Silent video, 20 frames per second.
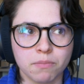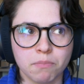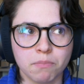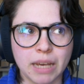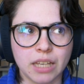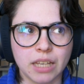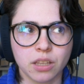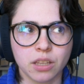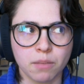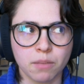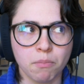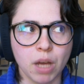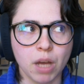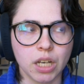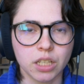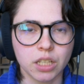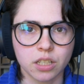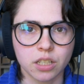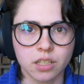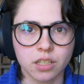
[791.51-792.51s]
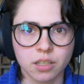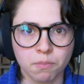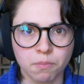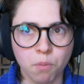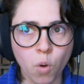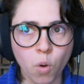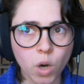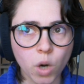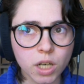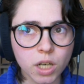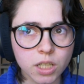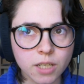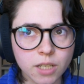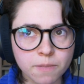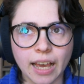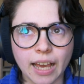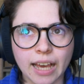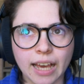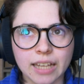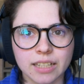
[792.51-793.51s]
make the money to support,
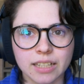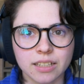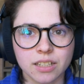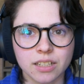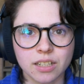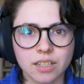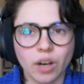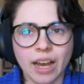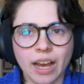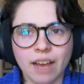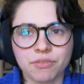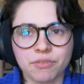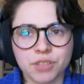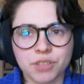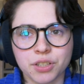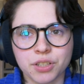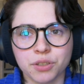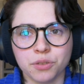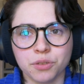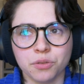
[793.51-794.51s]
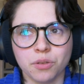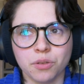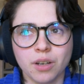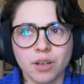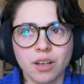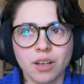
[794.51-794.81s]
and I have to